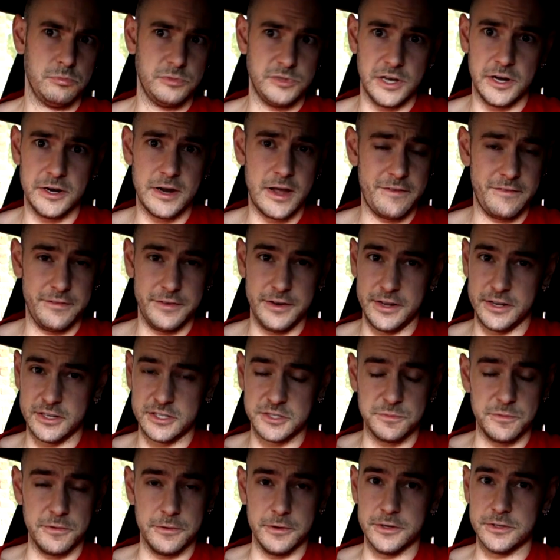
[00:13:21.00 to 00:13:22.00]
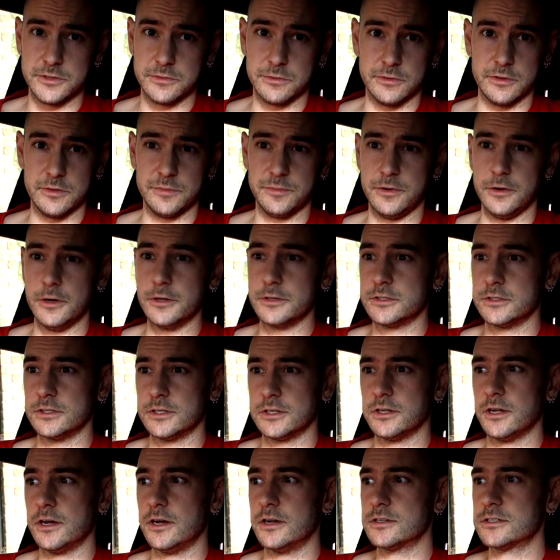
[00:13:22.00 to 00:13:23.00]
Don't have any experience with it
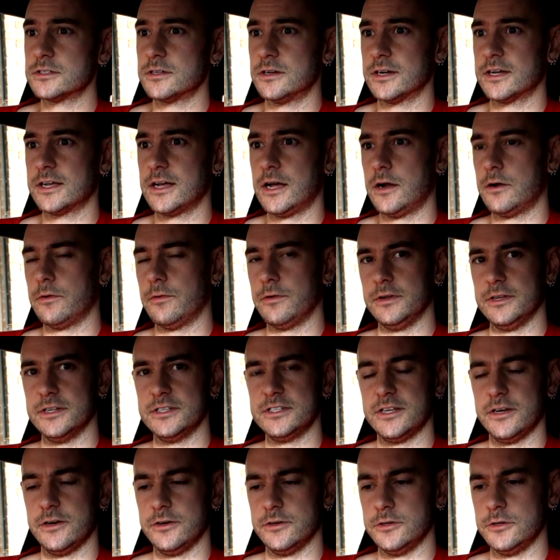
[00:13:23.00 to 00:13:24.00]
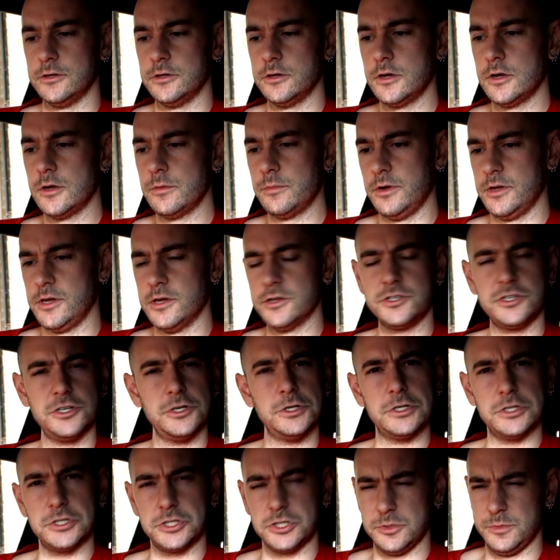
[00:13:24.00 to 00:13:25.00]
personally though, so I can't really tell you. But your
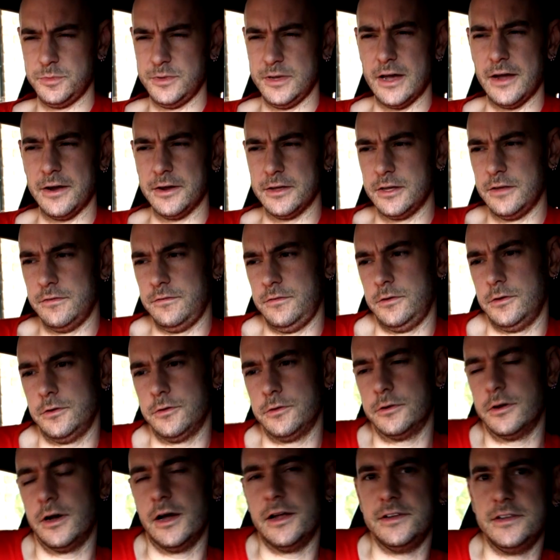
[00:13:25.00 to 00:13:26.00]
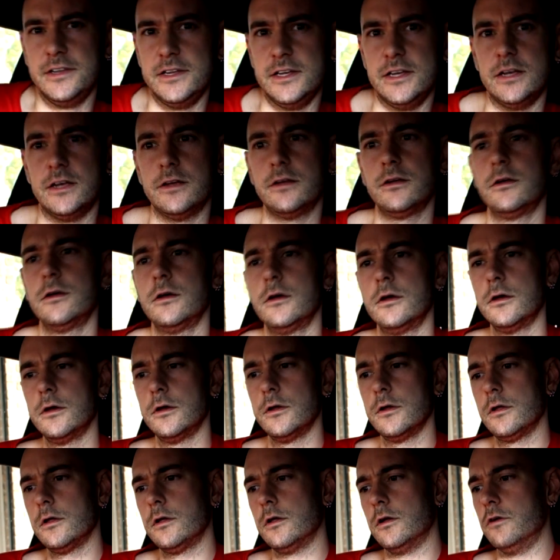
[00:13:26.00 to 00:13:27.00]
tuner should be able to give you a good idea
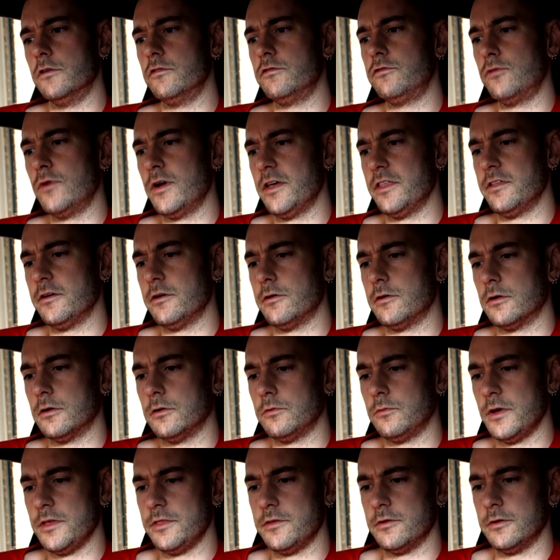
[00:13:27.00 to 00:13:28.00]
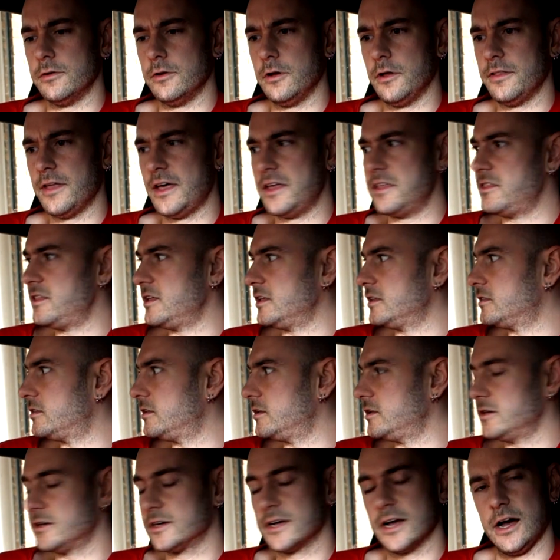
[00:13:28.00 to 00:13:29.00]
of whether or not they think
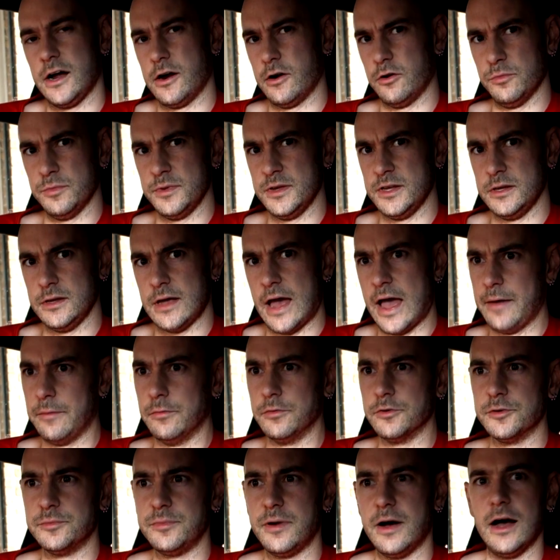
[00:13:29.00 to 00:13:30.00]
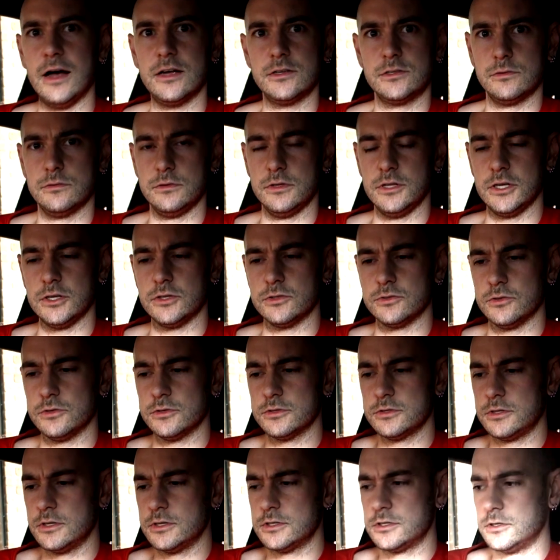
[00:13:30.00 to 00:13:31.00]
that your car will be able to pass with the
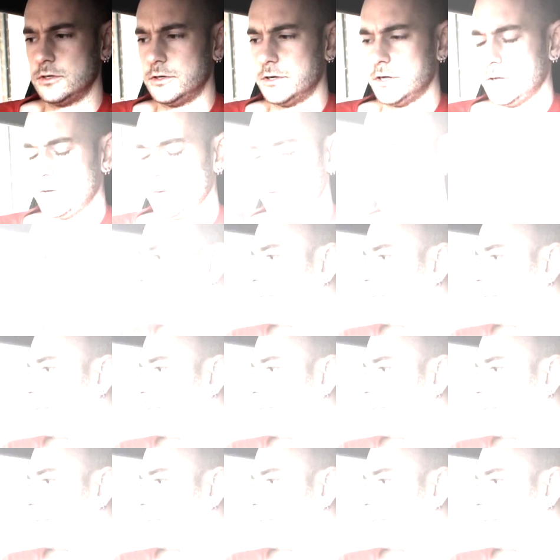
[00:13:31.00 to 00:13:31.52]
exhaust that's on it.